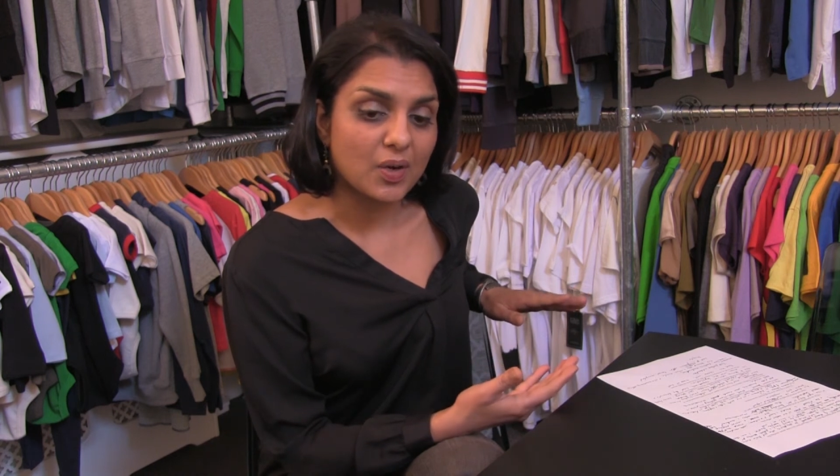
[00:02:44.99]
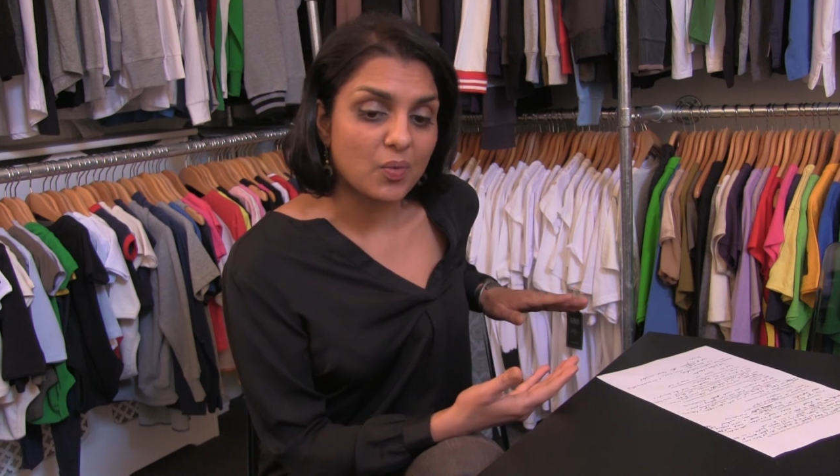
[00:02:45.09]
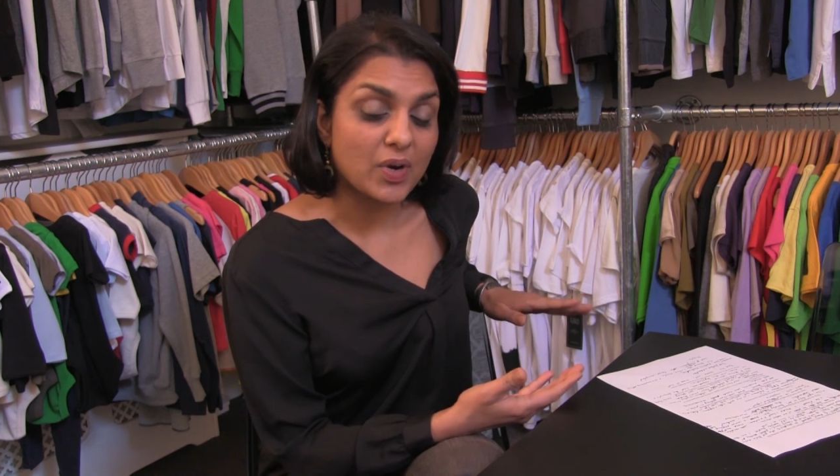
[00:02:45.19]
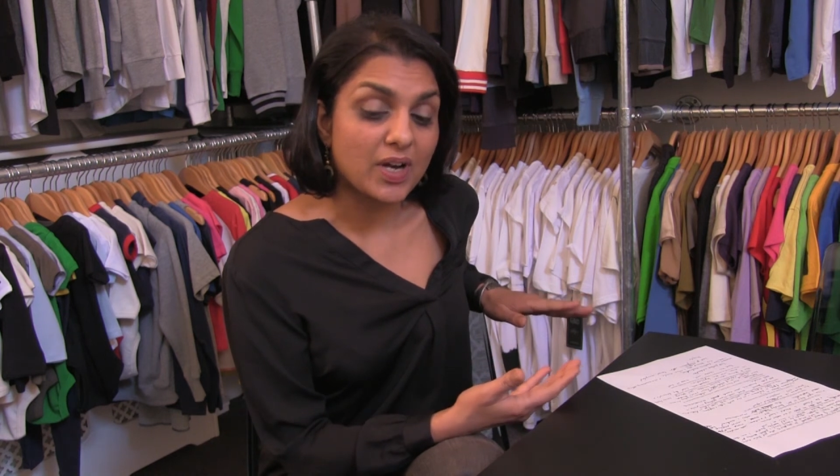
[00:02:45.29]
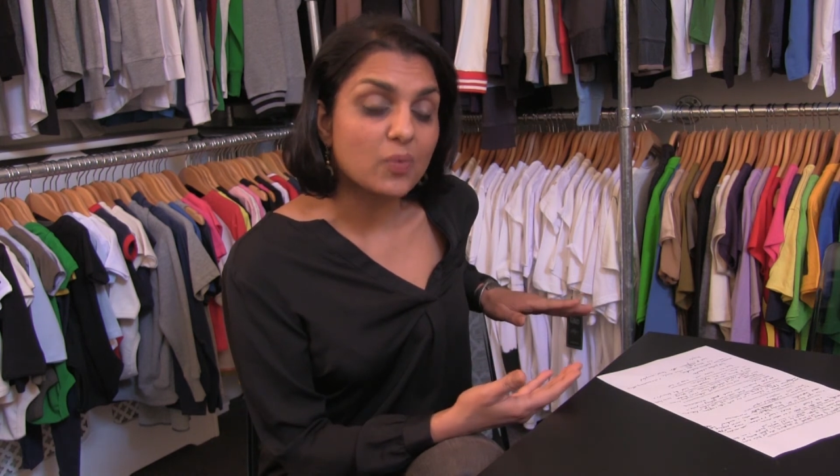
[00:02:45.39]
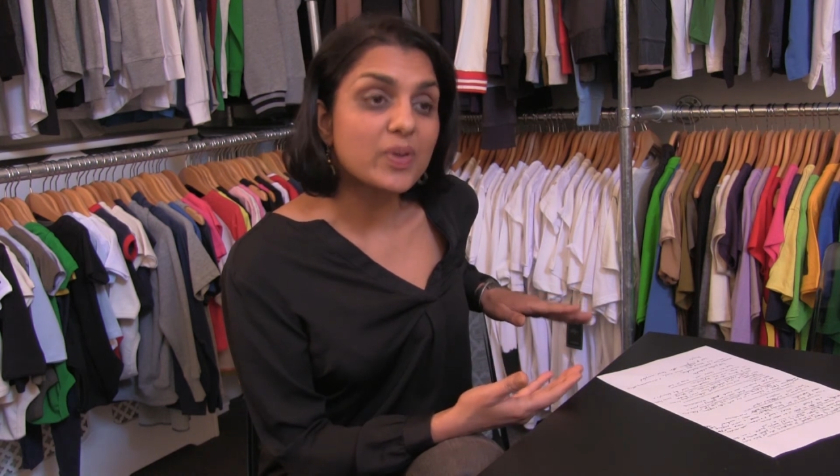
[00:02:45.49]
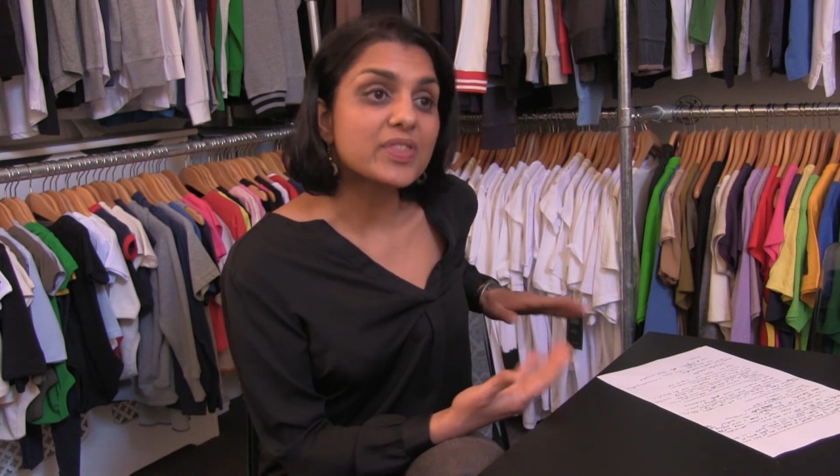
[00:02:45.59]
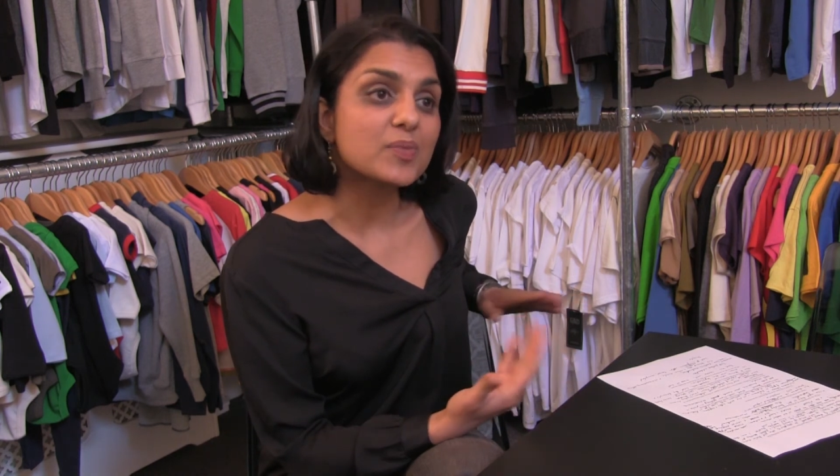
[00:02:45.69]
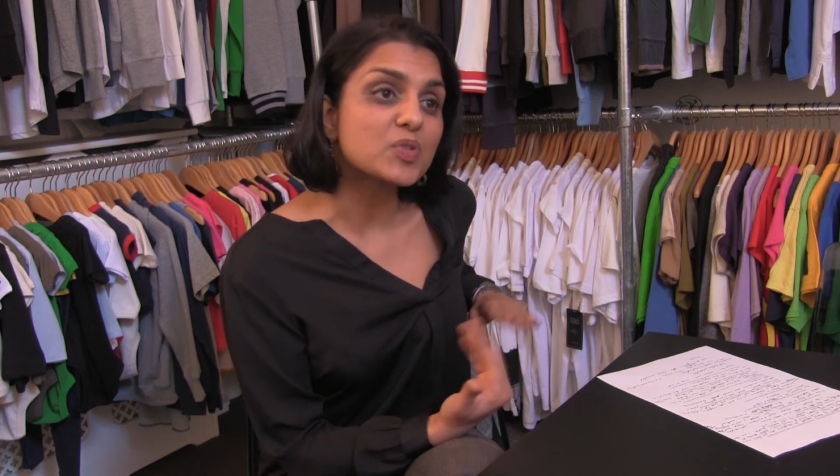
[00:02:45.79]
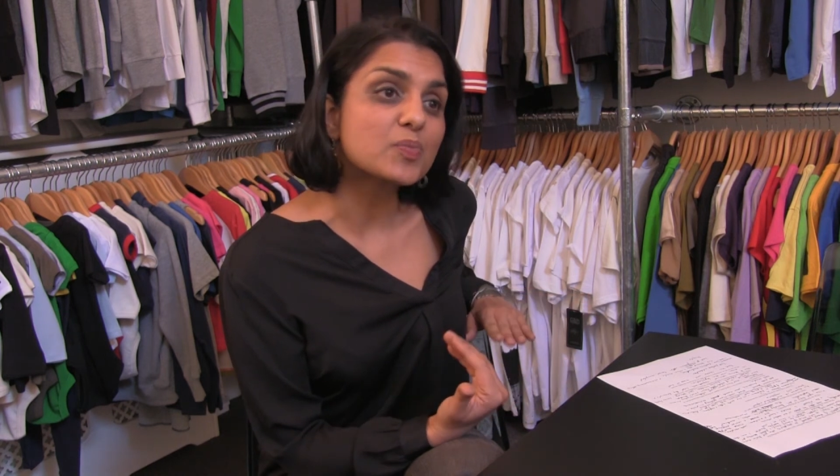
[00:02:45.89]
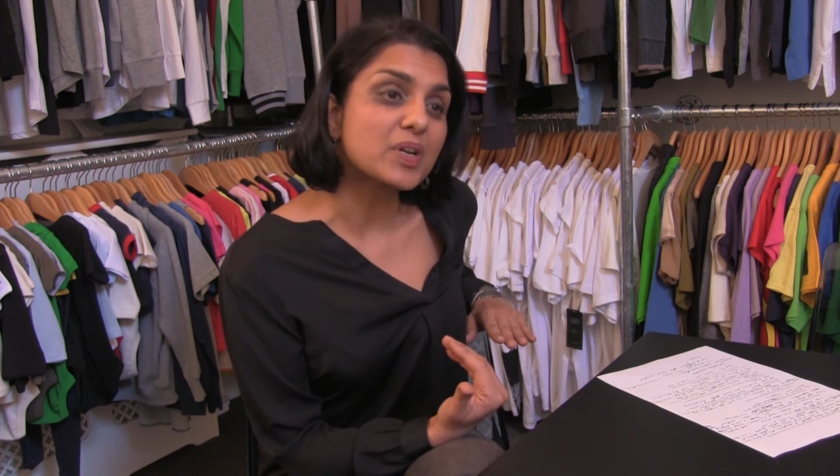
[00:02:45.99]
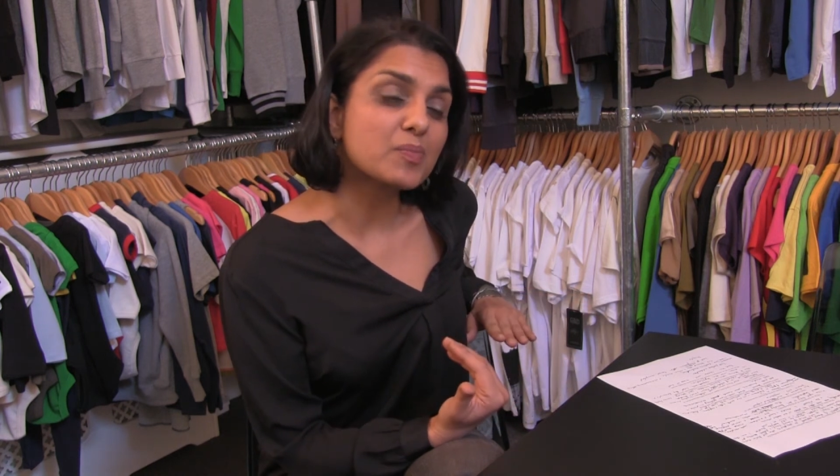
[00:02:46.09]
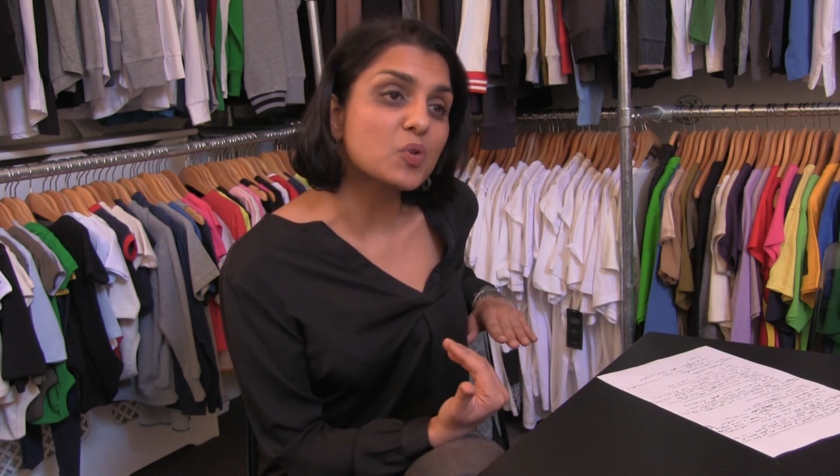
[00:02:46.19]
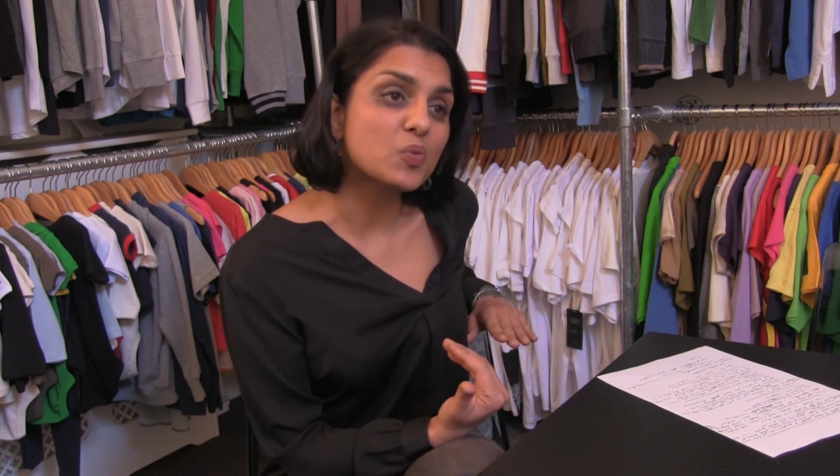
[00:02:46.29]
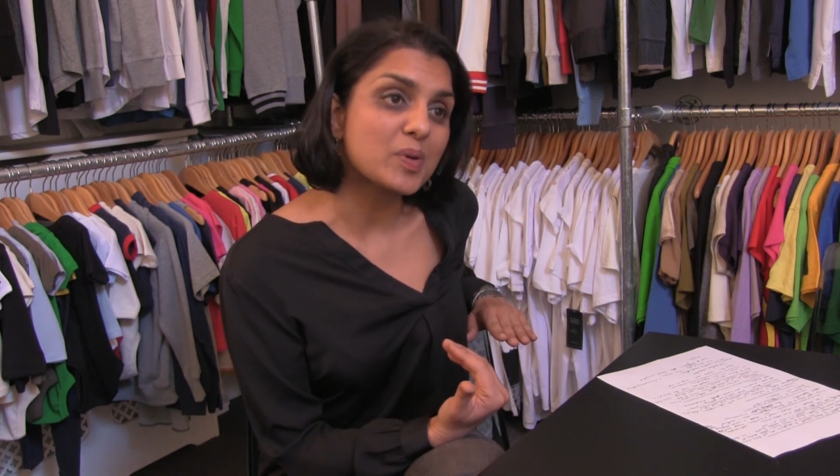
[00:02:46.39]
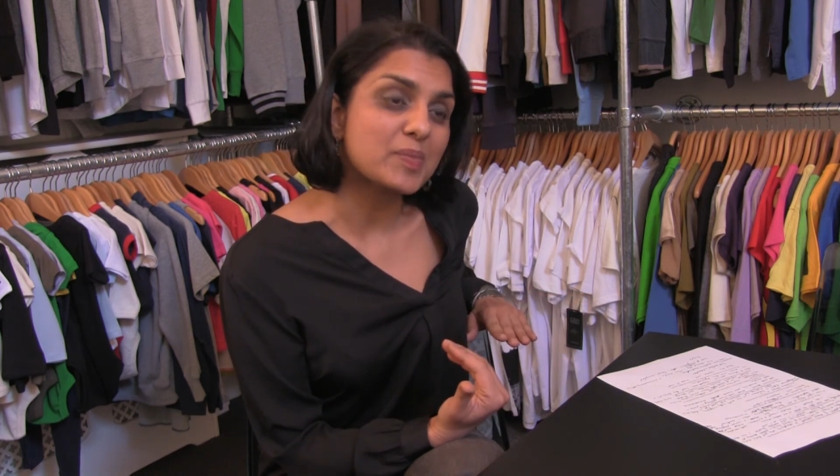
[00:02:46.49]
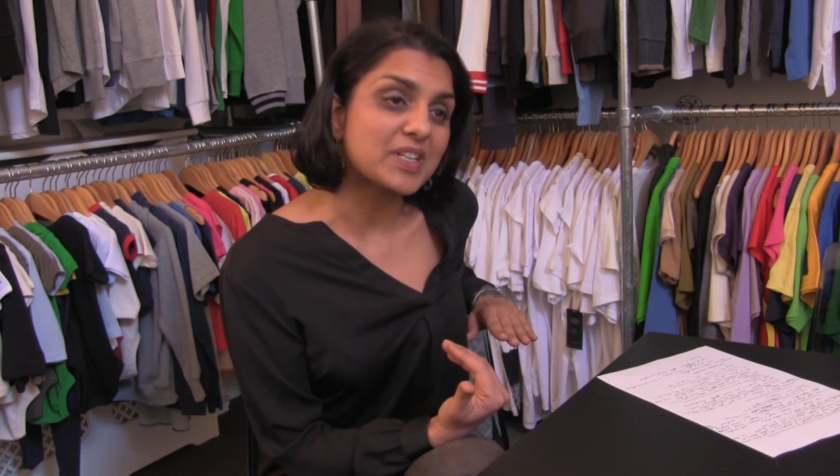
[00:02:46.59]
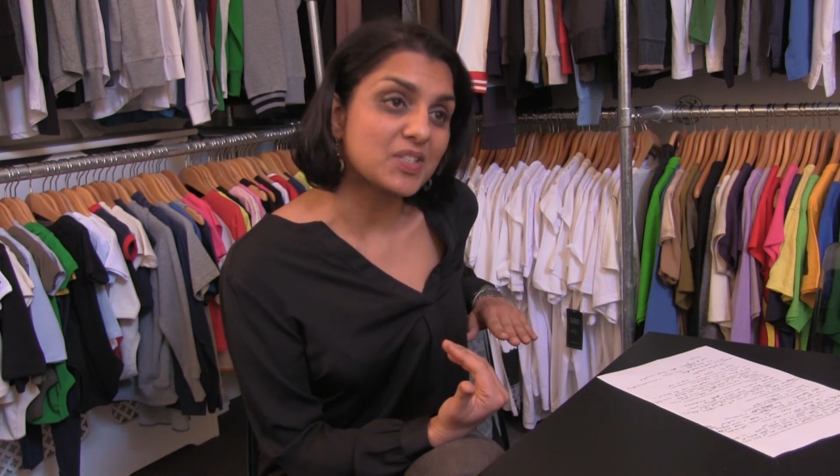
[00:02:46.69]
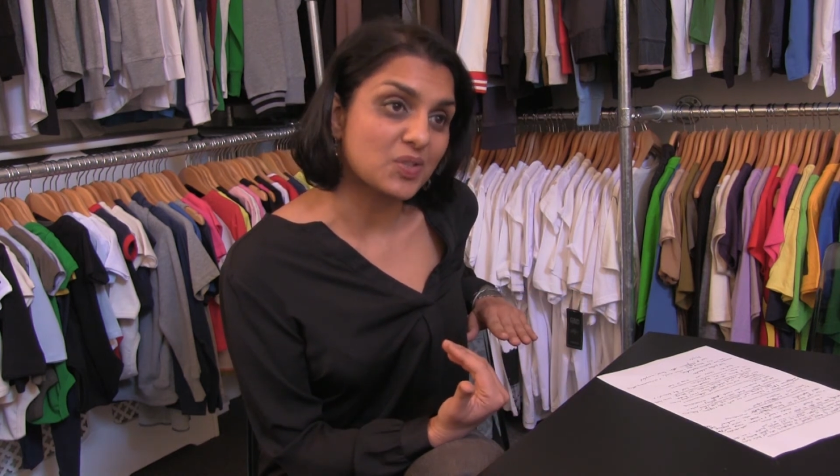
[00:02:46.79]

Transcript: work with them to bring more women into